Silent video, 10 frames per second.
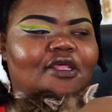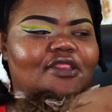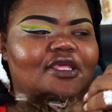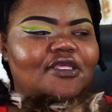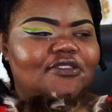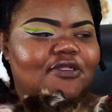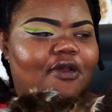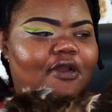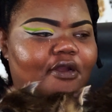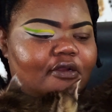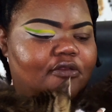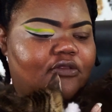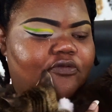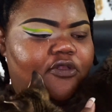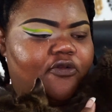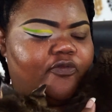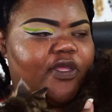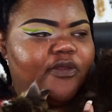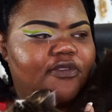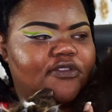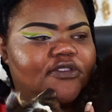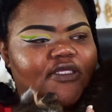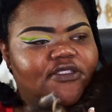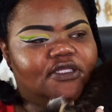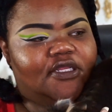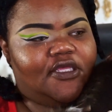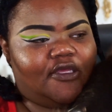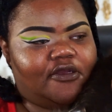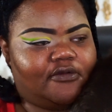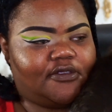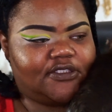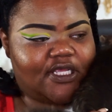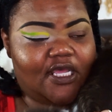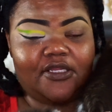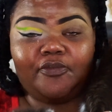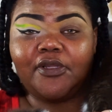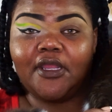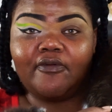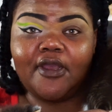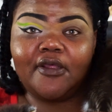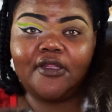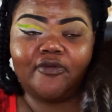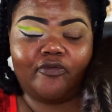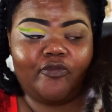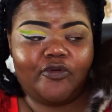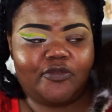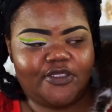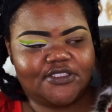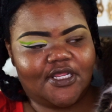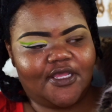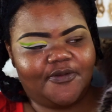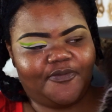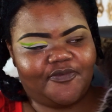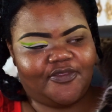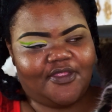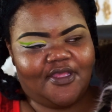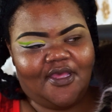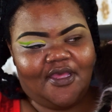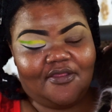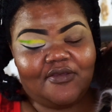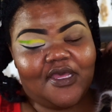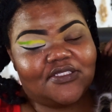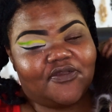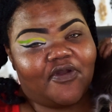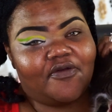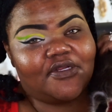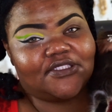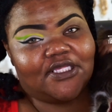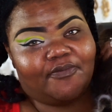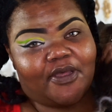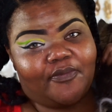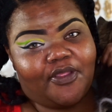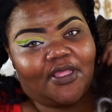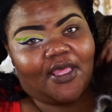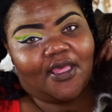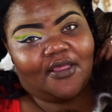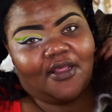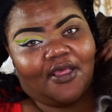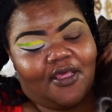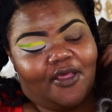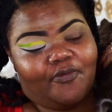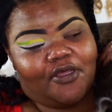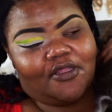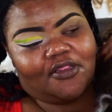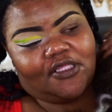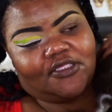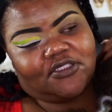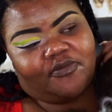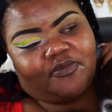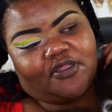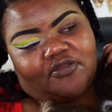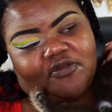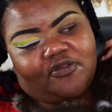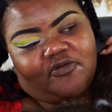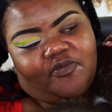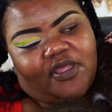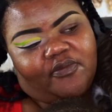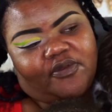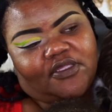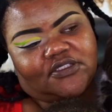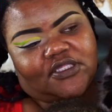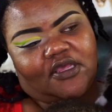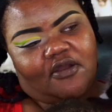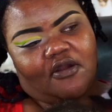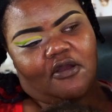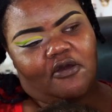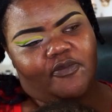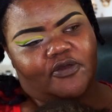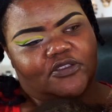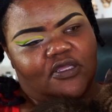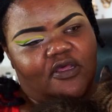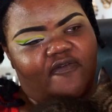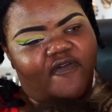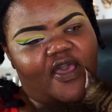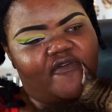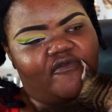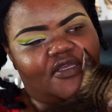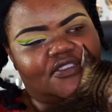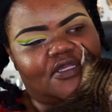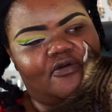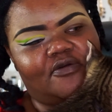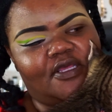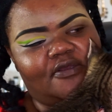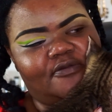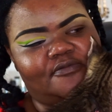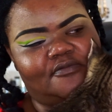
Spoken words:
these are the three little babies that's sitting here deciding to play around in the room with me today. You guys have already seen my big cat, but these are my three little babies. They are almost 5 weeks old now.